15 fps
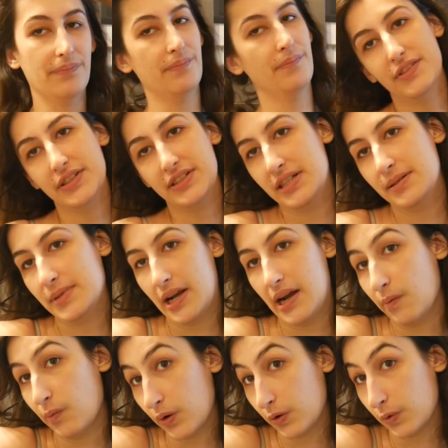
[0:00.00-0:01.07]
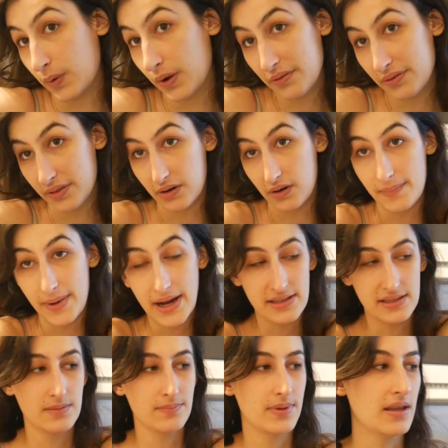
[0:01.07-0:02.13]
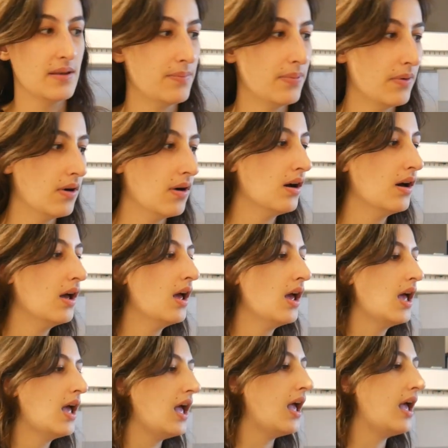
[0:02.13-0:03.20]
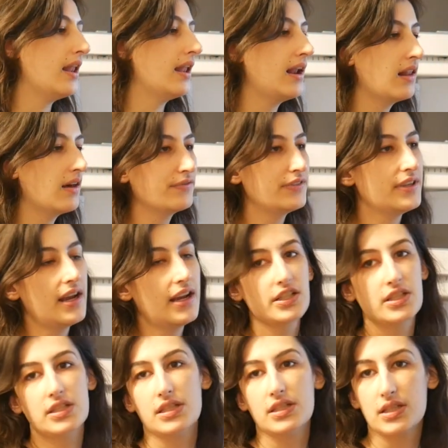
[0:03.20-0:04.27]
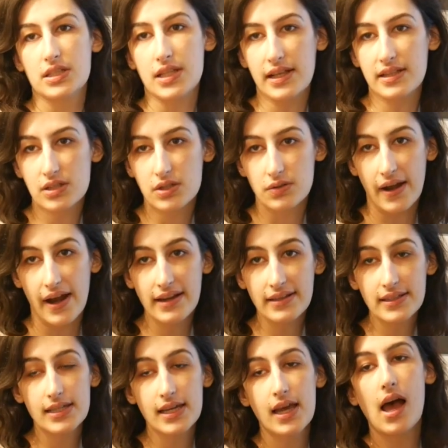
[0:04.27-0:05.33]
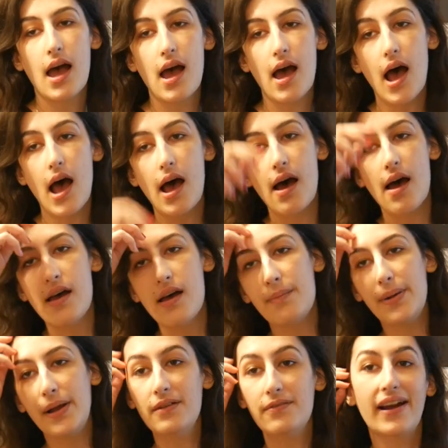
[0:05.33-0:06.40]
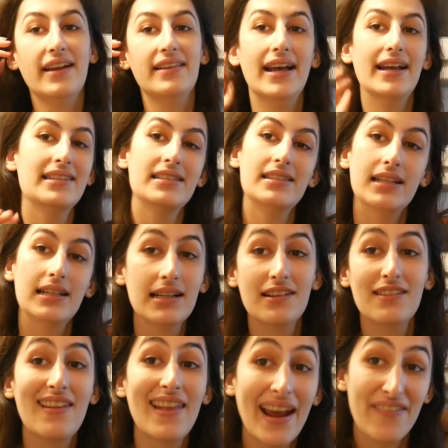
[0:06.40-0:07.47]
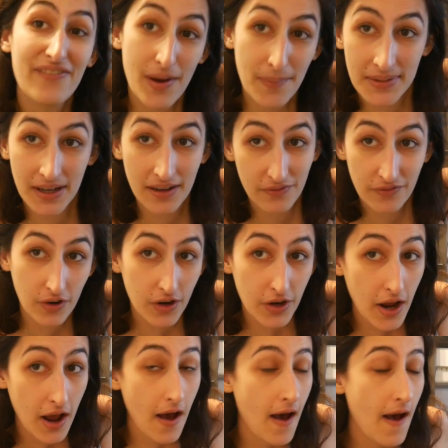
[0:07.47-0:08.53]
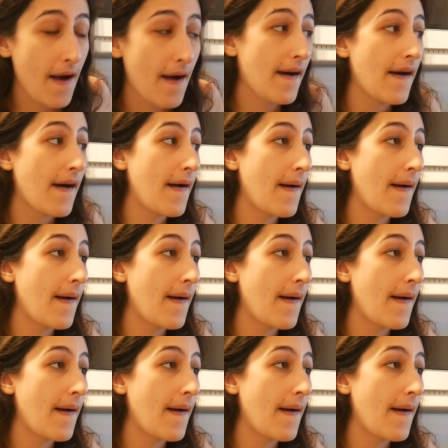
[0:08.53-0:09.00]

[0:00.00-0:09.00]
But the team that I work with, they're amazing people and I love the agency, so that's great. But anyway, that's the little life update for y'all.